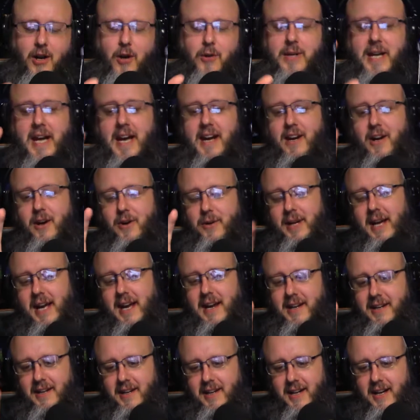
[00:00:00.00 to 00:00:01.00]

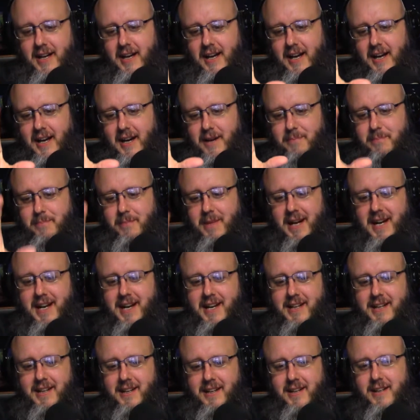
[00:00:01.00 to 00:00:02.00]
Okay.
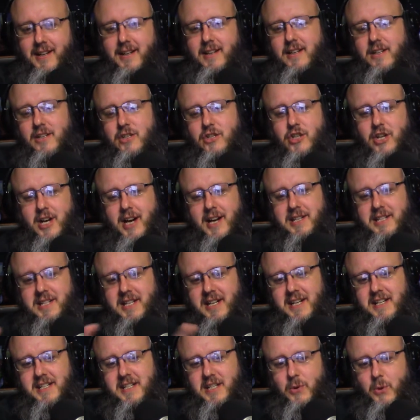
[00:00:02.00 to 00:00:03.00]
Mike,
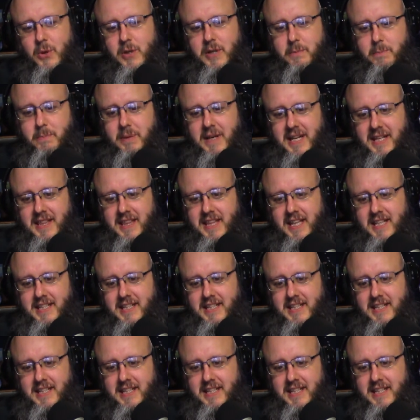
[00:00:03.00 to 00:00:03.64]
Justin is going to pick the